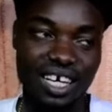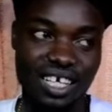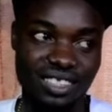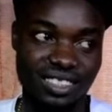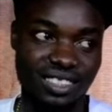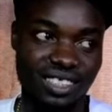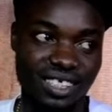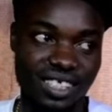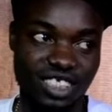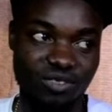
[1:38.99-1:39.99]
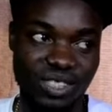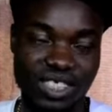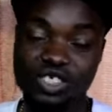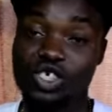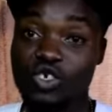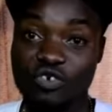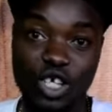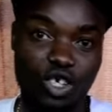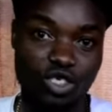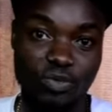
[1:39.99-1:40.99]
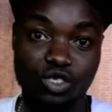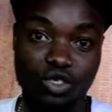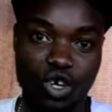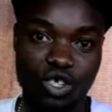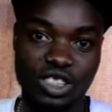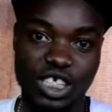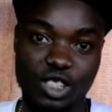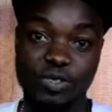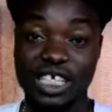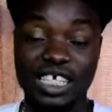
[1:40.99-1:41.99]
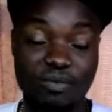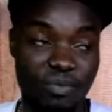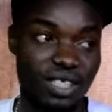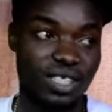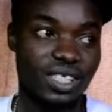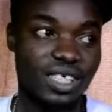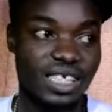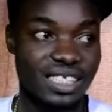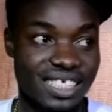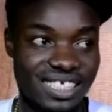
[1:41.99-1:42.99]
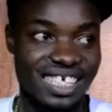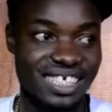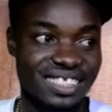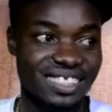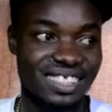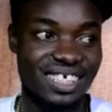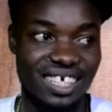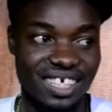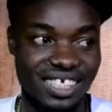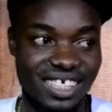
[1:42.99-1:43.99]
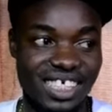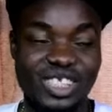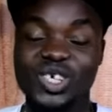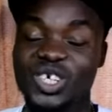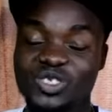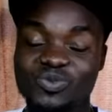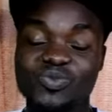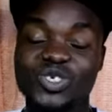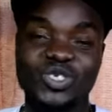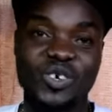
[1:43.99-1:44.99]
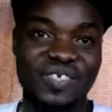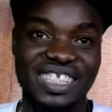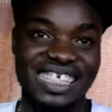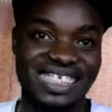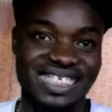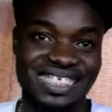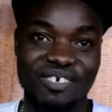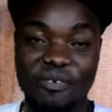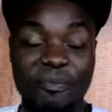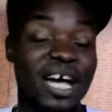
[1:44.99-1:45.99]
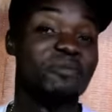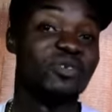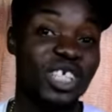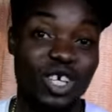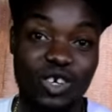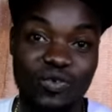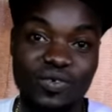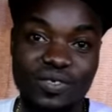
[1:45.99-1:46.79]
And he has been a source of encouragement to us, especially me, in the sense that he does most of the things by himself.